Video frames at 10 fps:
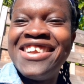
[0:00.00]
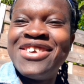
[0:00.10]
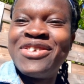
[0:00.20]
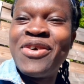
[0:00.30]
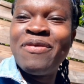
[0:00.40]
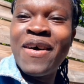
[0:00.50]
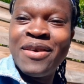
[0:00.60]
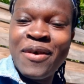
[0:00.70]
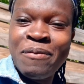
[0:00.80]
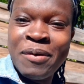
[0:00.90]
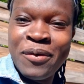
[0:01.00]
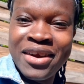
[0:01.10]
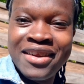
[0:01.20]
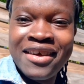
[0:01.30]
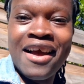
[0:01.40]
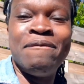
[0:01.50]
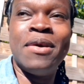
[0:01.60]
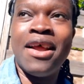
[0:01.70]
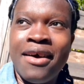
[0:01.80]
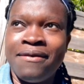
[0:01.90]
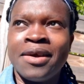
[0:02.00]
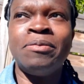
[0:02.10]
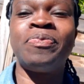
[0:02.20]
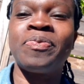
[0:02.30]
Just going back to our memory lane and have me laughing.